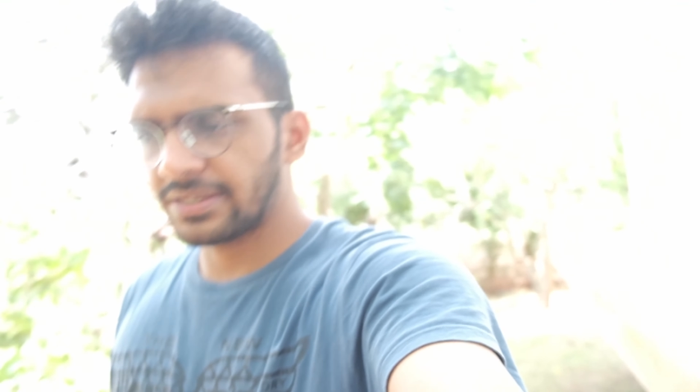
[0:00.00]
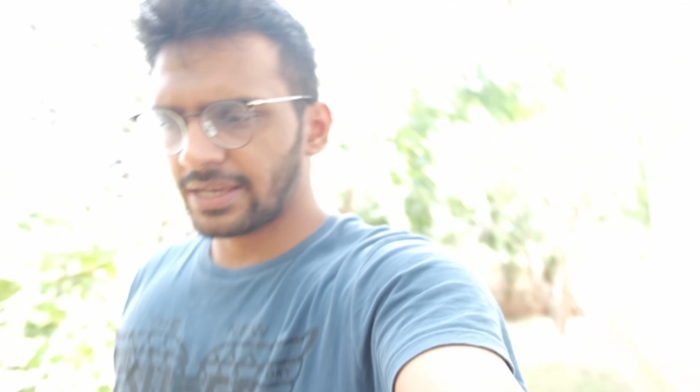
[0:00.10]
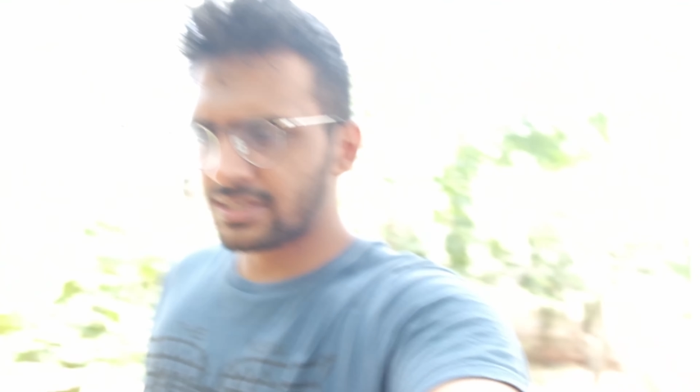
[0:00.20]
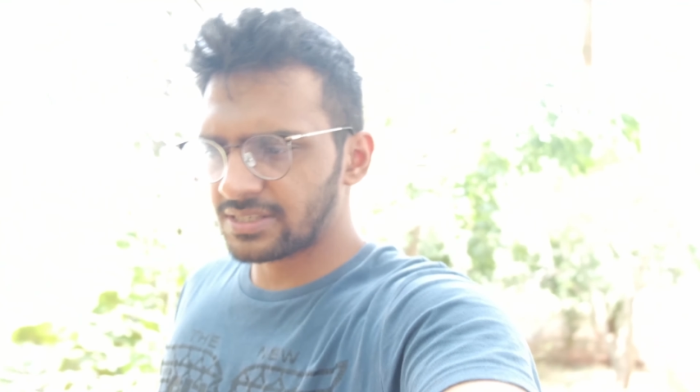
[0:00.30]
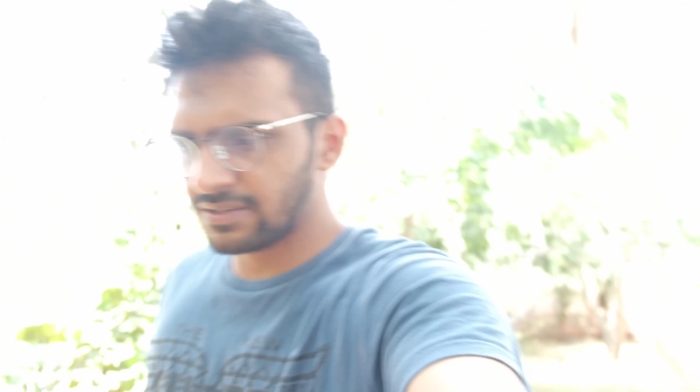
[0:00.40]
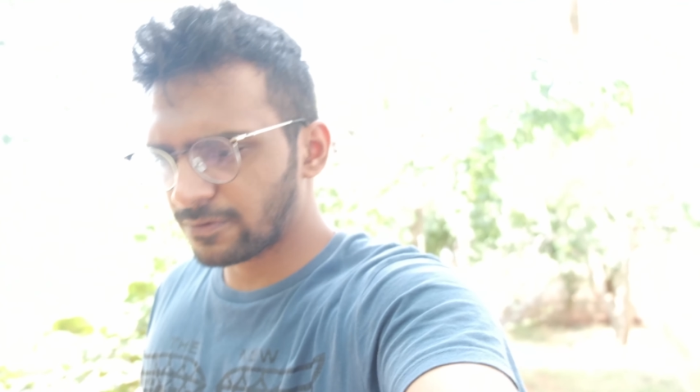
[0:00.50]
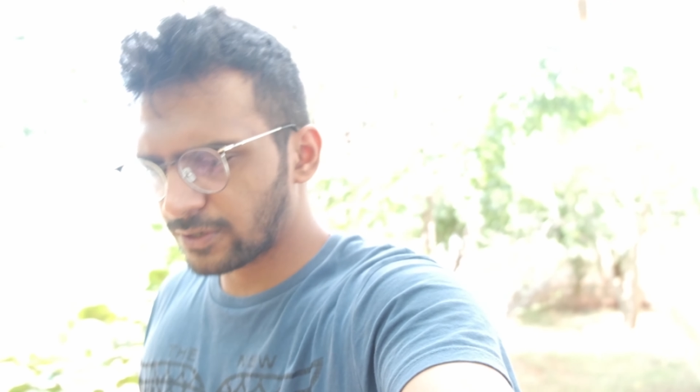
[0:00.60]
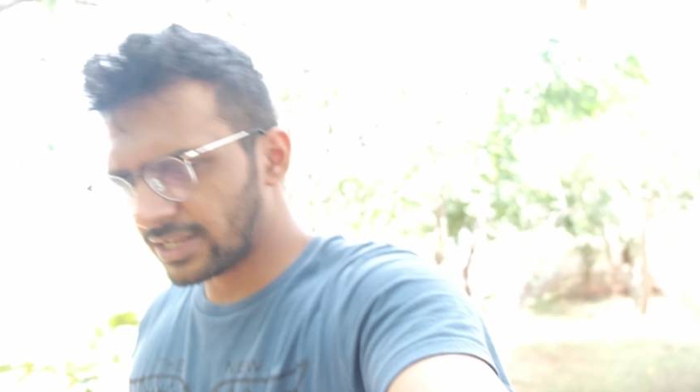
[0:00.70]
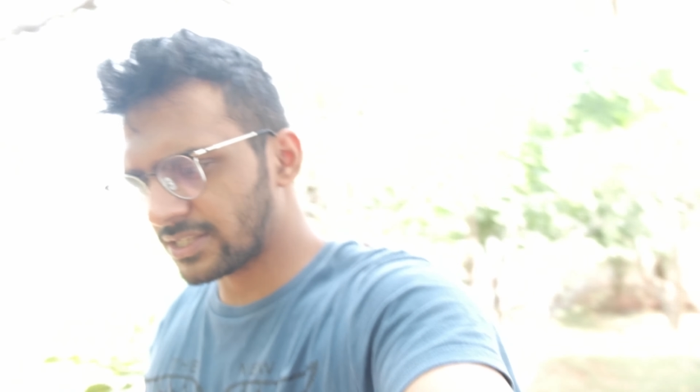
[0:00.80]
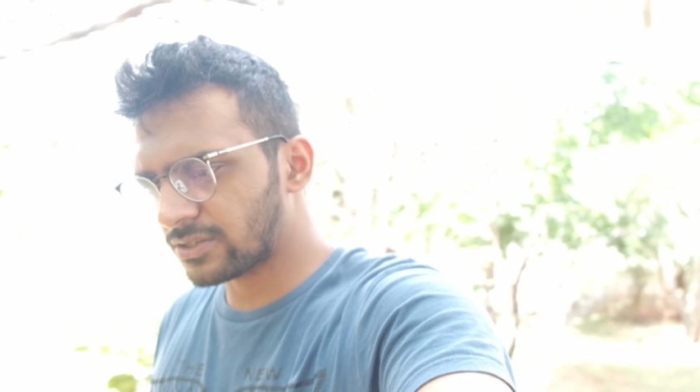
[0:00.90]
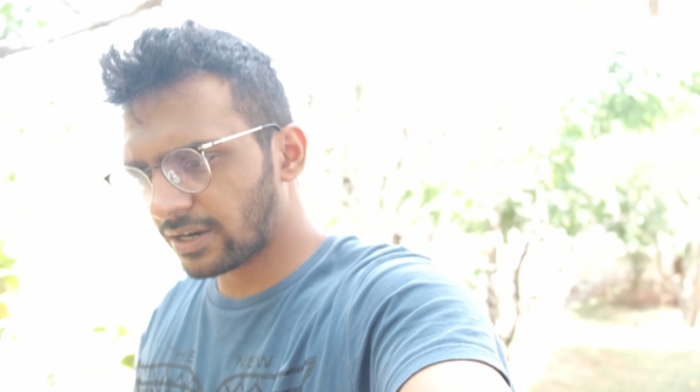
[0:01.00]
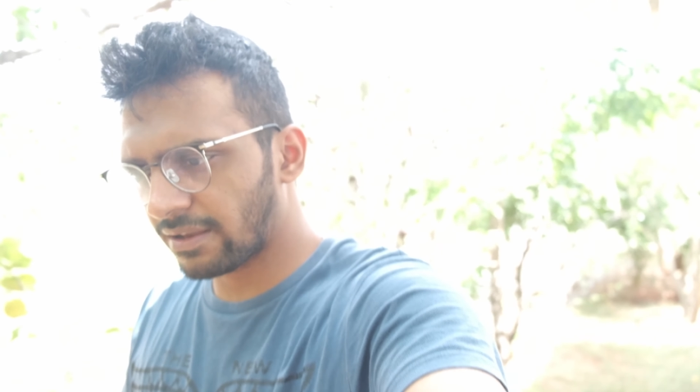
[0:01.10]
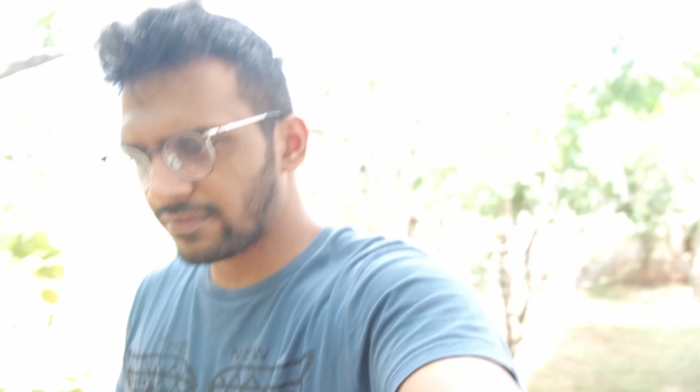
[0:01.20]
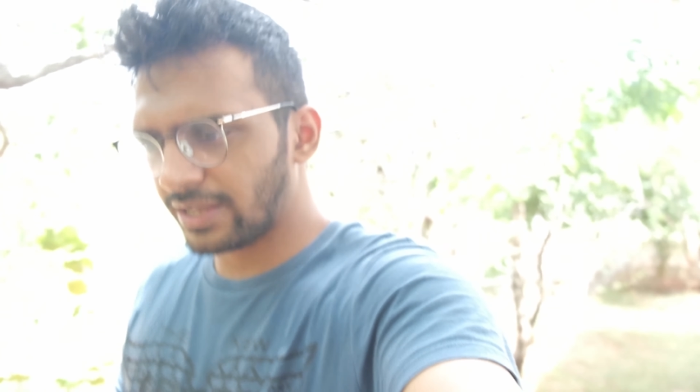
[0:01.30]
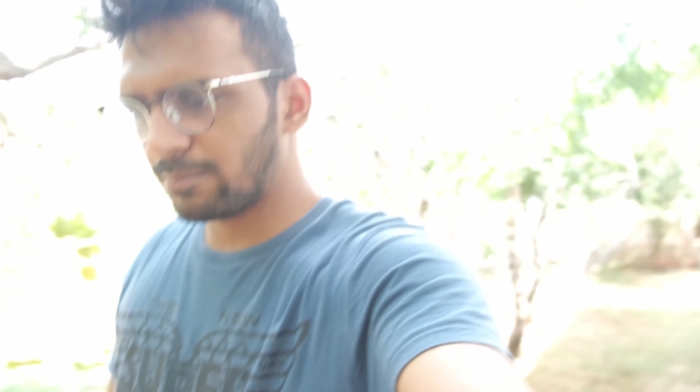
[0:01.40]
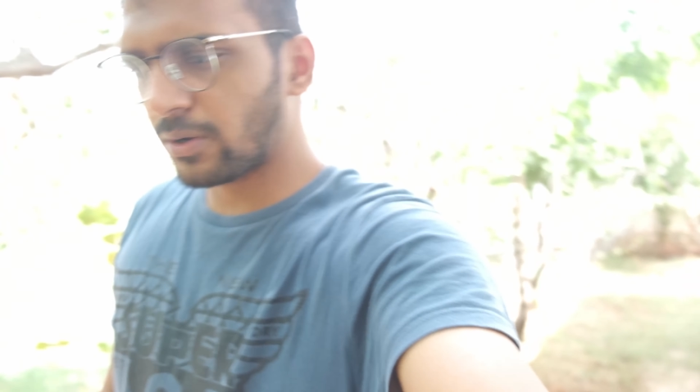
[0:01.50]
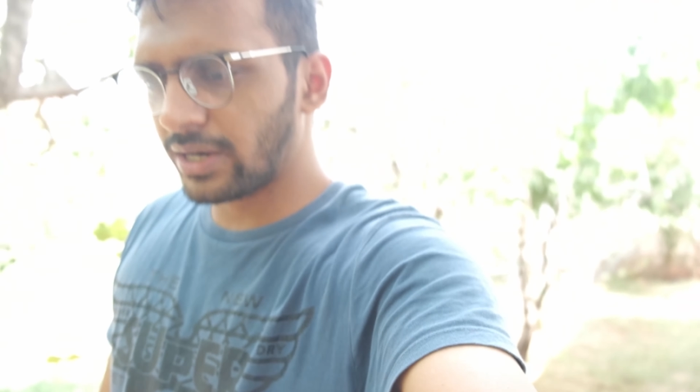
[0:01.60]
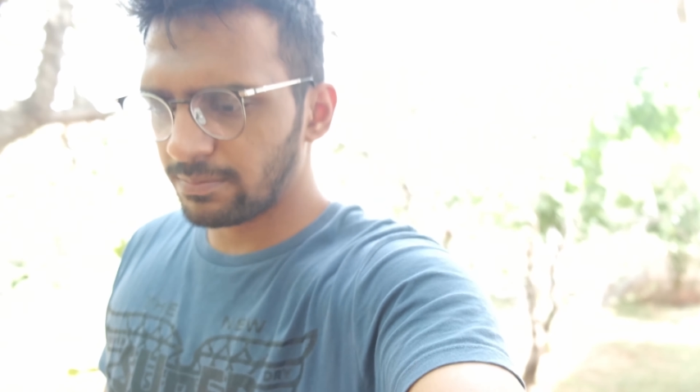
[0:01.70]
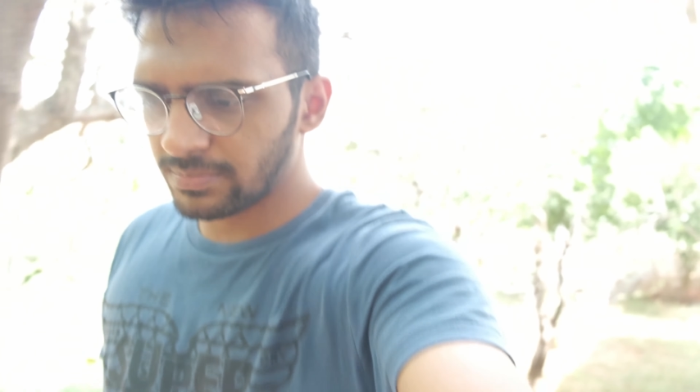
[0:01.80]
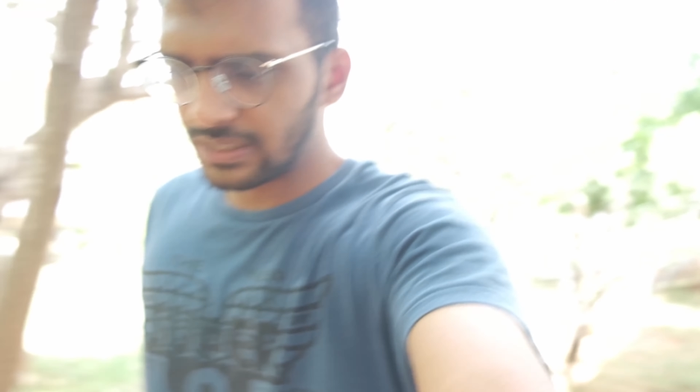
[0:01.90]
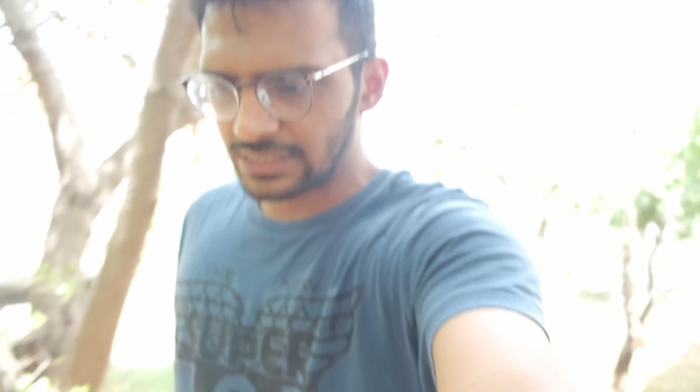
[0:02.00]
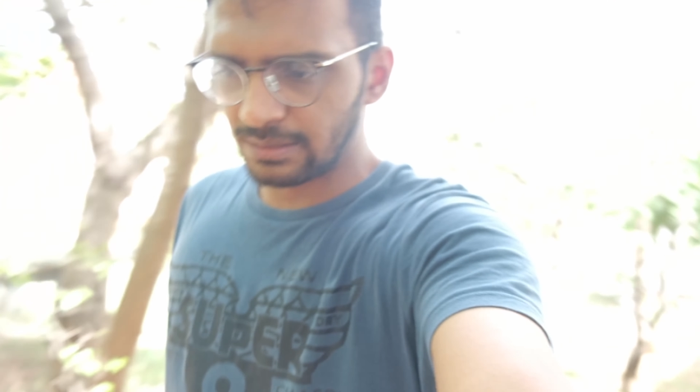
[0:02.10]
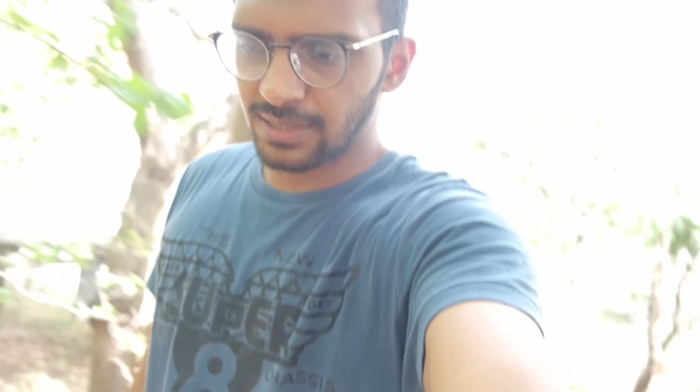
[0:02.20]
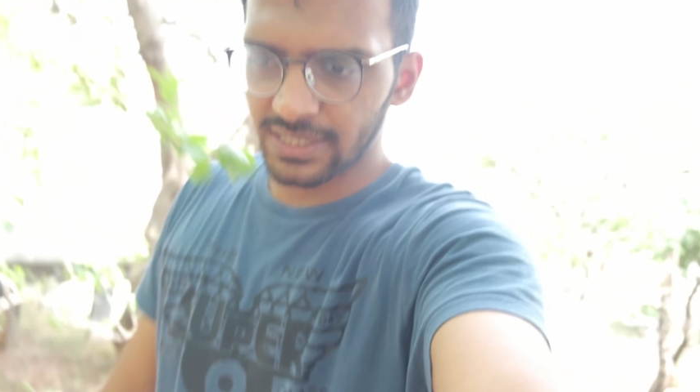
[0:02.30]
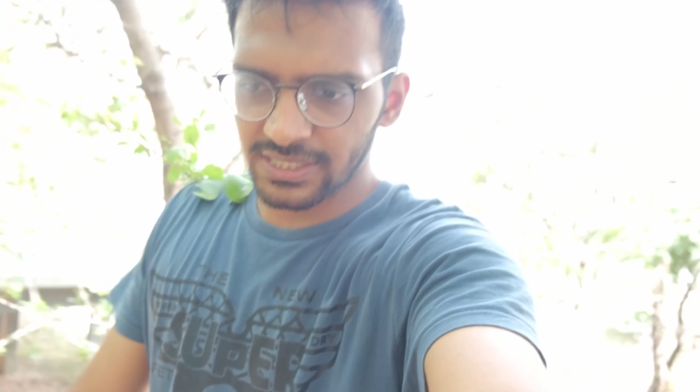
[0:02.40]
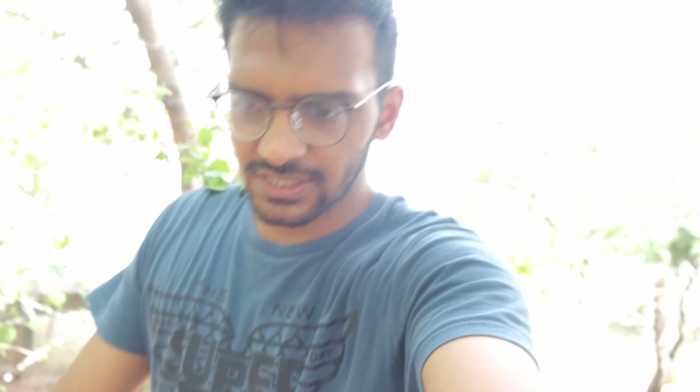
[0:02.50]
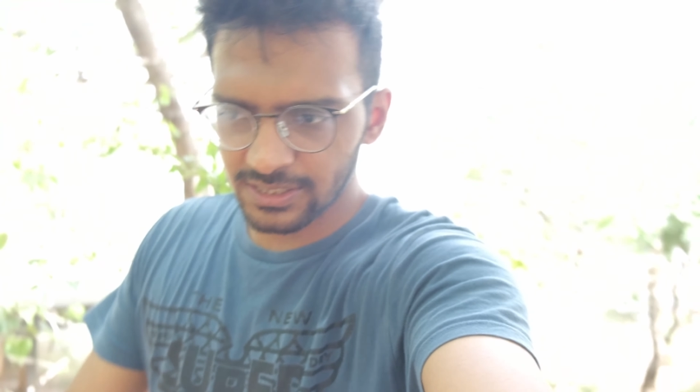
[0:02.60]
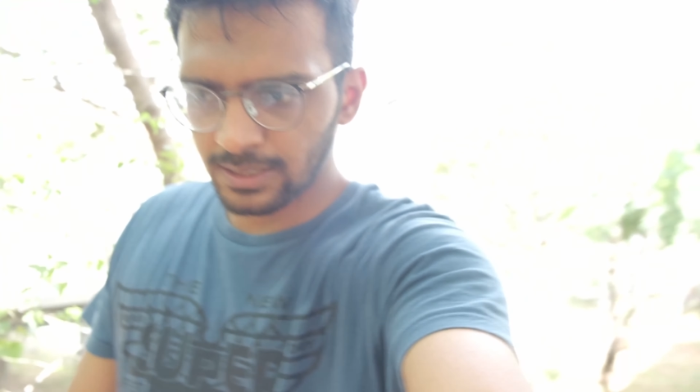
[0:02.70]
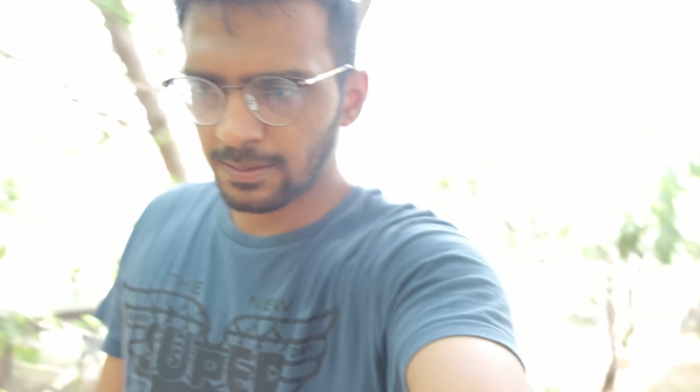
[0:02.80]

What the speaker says: the X-E4, does not have in-body image stabilization.